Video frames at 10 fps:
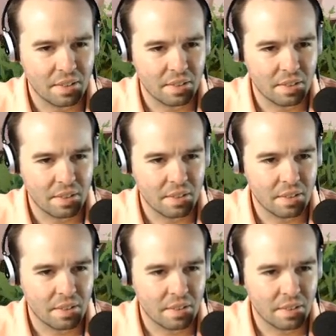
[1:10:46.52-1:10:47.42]
Oh my god.
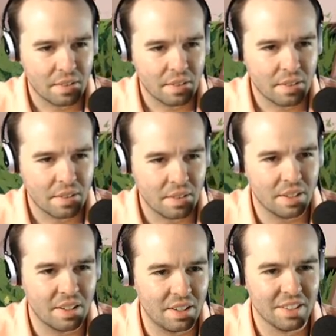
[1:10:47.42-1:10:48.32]

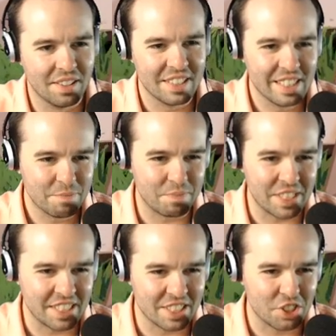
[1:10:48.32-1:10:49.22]
Just beat
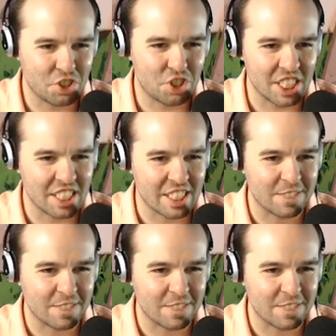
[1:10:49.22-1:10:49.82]
the shit in this